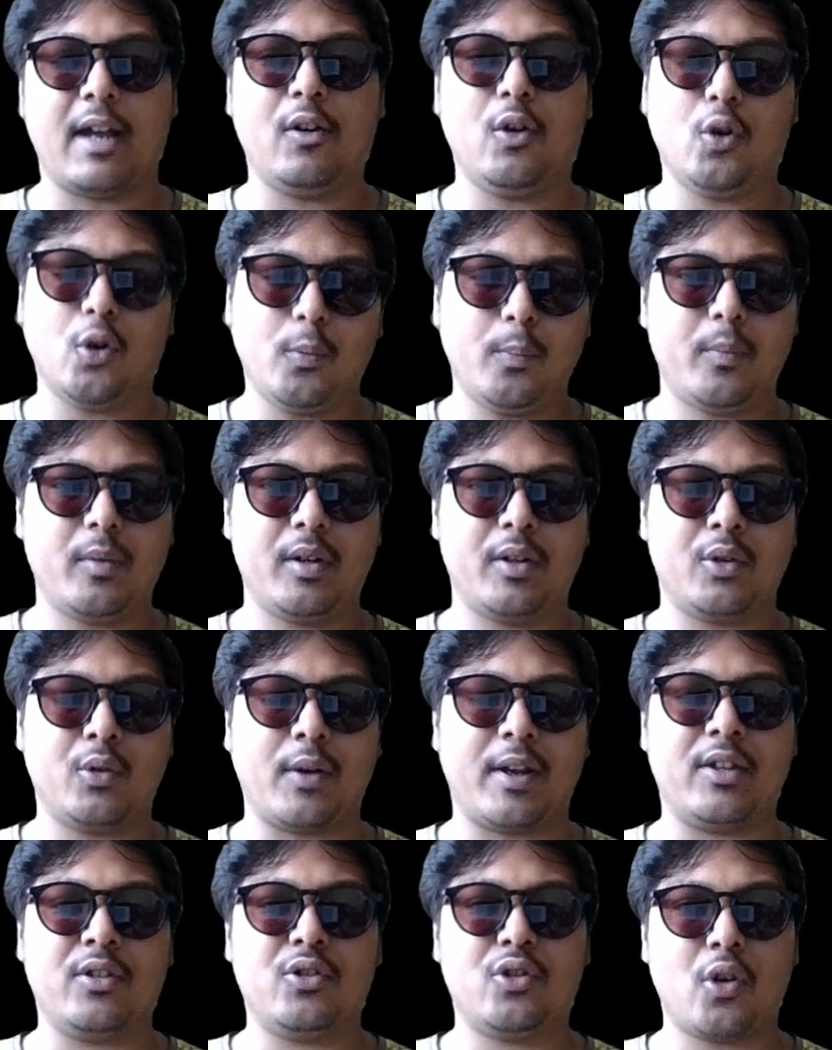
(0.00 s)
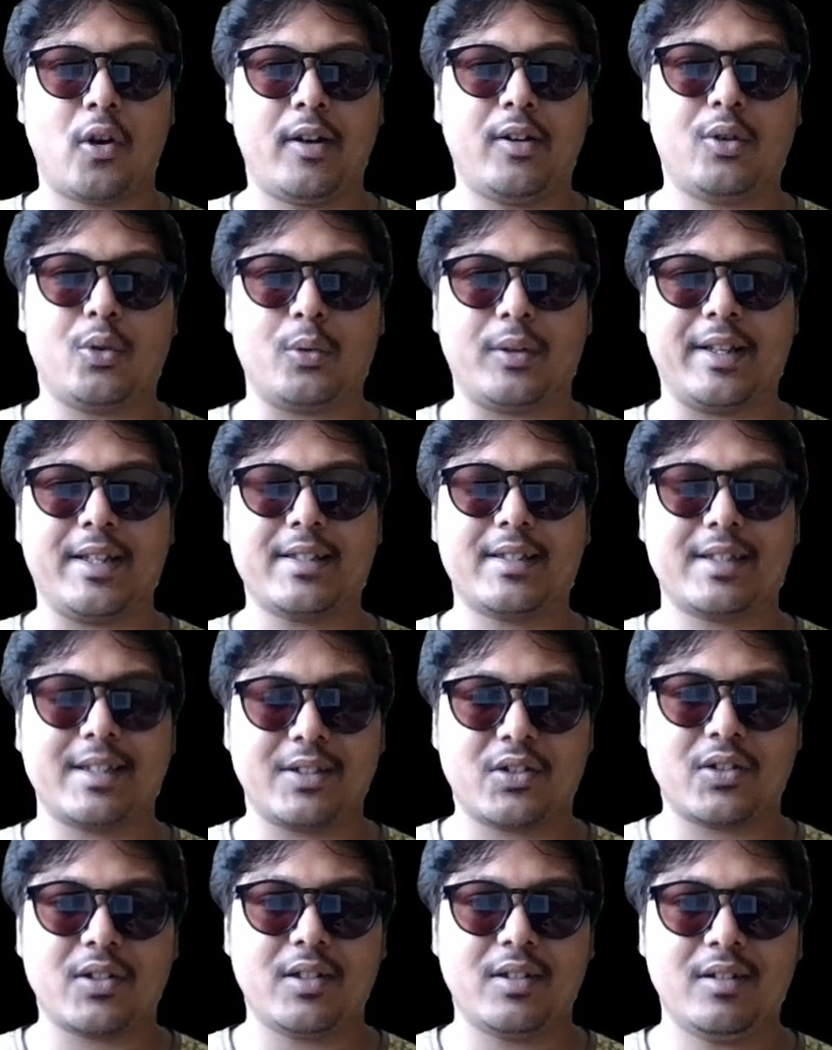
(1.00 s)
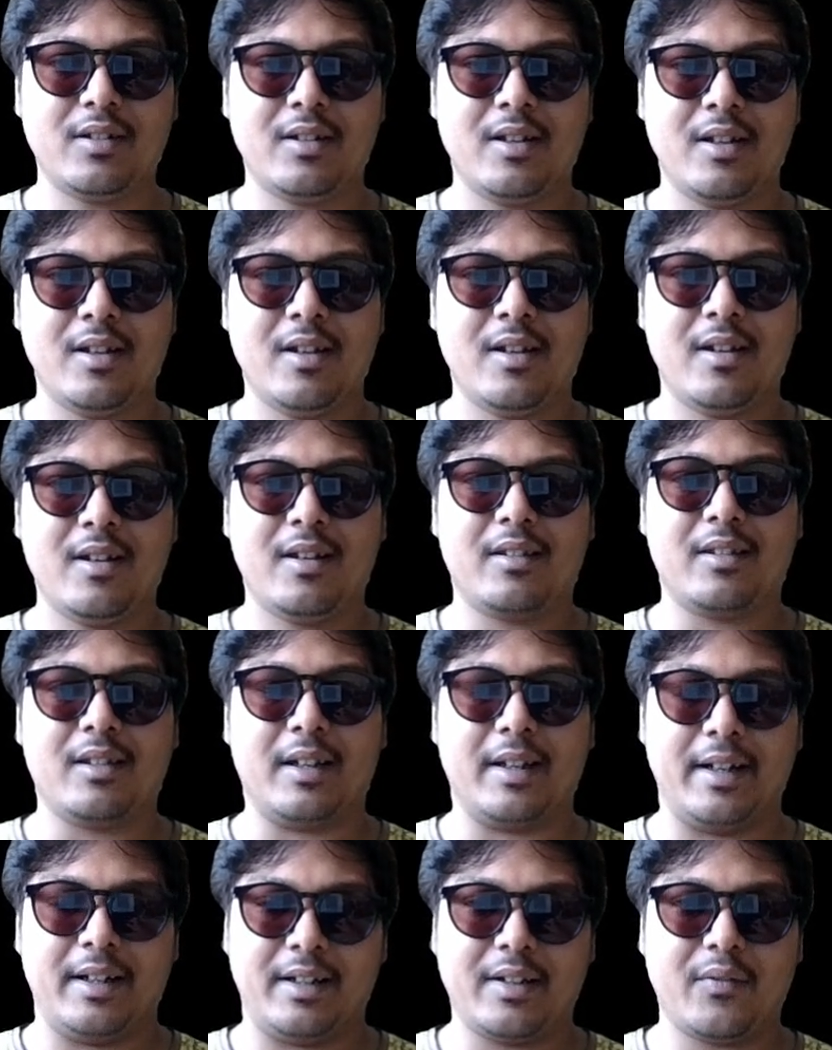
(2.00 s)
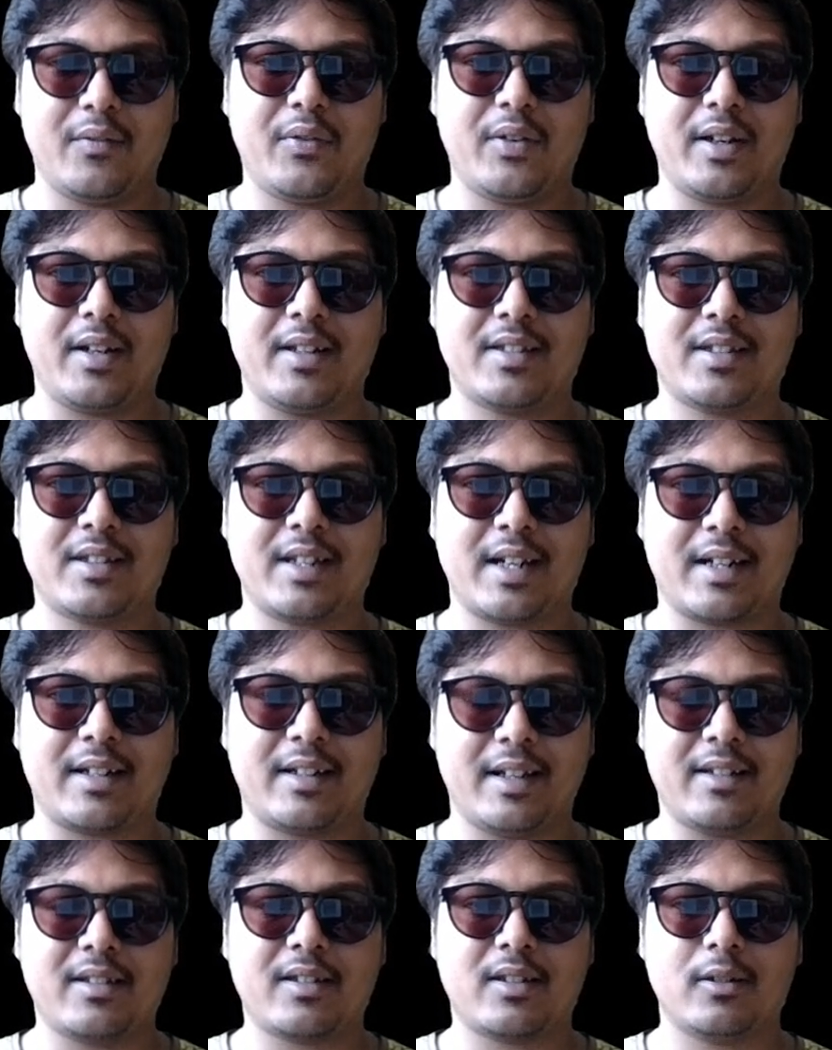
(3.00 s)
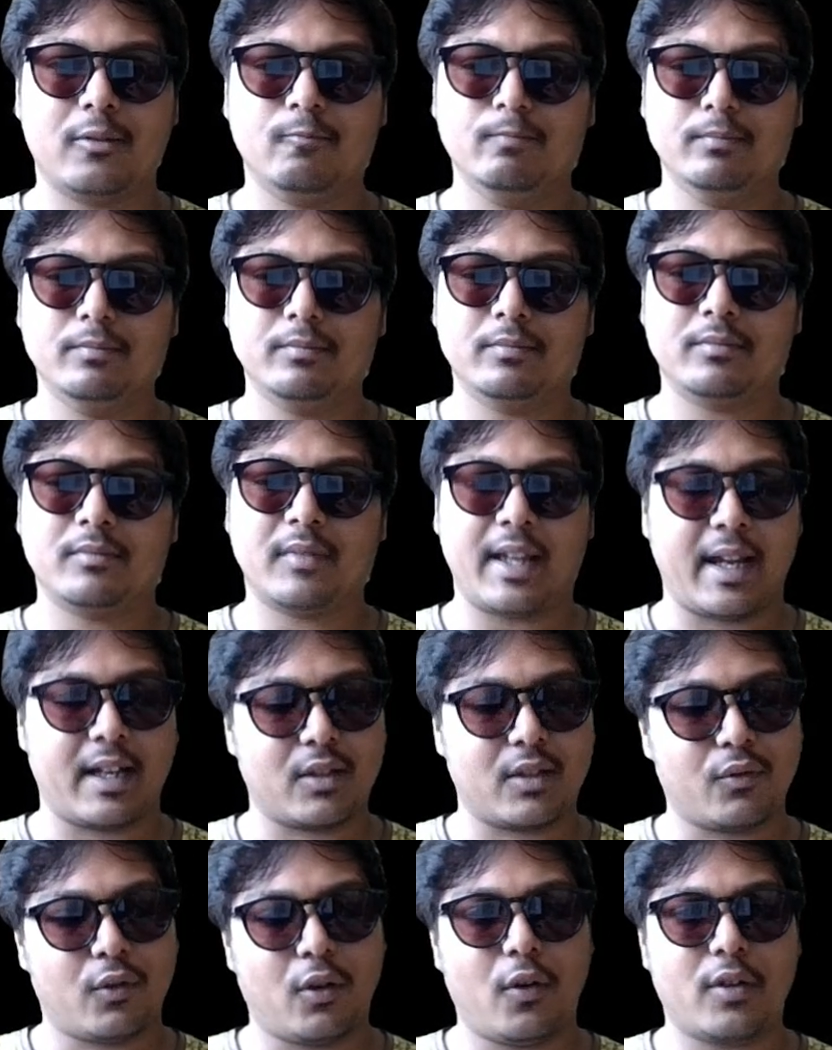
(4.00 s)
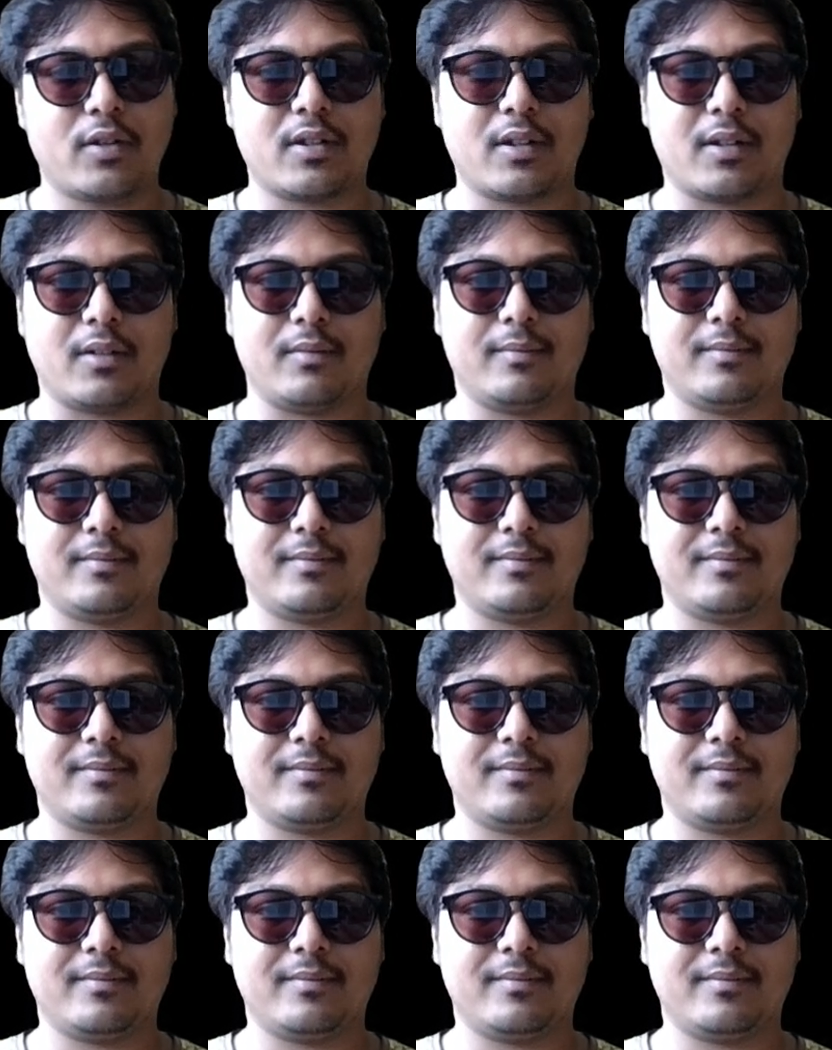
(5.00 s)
I hope you enjoyed today's session, the interference tactics. Thanks for watching.